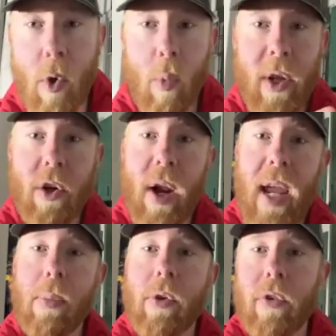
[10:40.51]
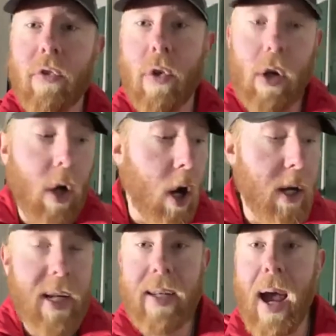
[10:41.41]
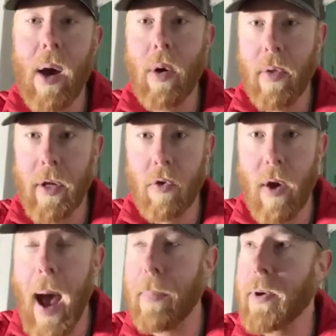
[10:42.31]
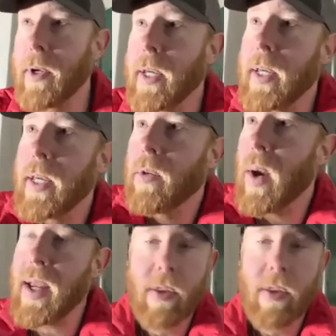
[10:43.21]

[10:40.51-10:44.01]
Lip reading: when you're able to start cutting down on the crap, right?